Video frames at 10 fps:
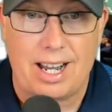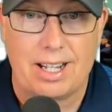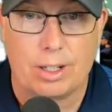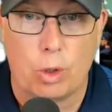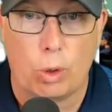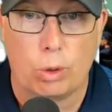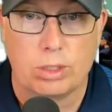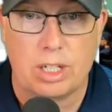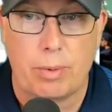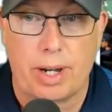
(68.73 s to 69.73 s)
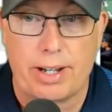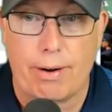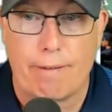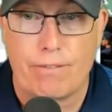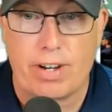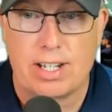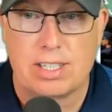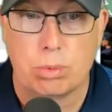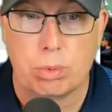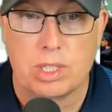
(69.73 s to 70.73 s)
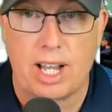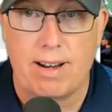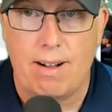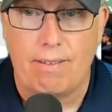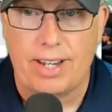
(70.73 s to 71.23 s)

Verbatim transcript: And the Kogo sitting right there at fifty-six percent.